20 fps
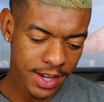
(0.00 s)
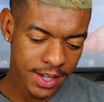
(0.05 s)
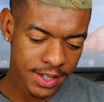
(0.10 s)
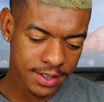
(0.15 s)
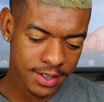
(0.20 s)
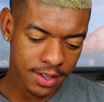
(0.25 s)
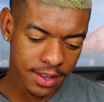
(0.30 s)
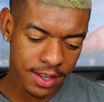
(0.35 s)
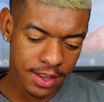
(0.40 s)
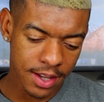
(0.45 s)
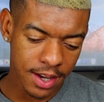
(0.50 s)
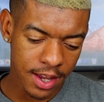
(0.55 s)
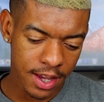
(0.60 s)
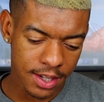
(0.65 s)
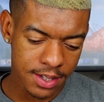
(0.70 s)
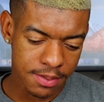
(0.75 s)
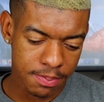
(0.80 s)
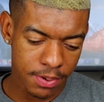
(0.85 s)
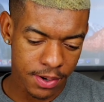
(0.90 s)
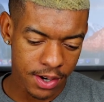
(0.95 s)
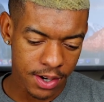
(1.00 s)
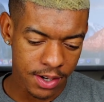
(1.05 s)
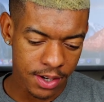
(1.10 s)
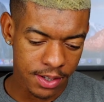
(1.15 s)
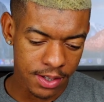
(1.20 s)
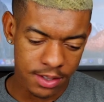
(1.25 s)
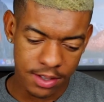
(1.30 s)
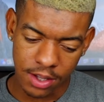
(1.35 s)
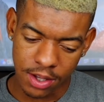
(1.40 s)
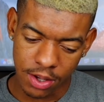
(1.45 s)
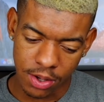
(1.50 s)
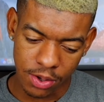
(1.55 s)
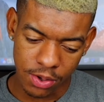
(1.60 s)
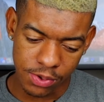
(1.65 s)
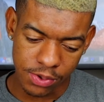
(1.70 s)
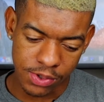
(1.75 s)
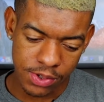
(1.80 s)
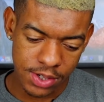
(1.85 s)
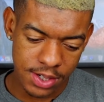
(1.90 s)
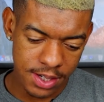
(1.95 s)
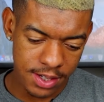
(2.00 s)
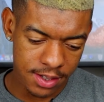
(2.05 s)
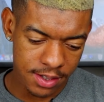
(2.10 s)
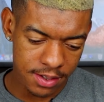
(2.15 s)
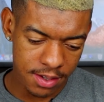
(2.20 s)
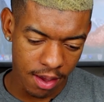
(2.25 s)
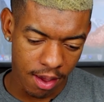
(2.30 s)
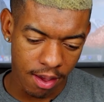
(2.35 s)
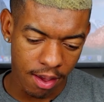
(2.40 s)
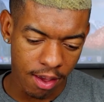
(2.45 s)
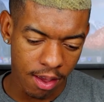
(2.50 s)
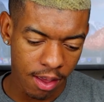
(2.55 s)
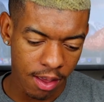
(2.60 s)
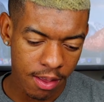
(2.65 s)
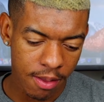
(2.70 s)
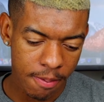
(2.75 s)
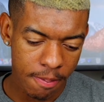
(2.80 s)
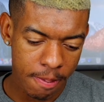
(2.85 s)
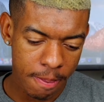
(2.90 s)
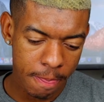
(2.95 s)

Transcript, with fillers: So then the next part goes to say,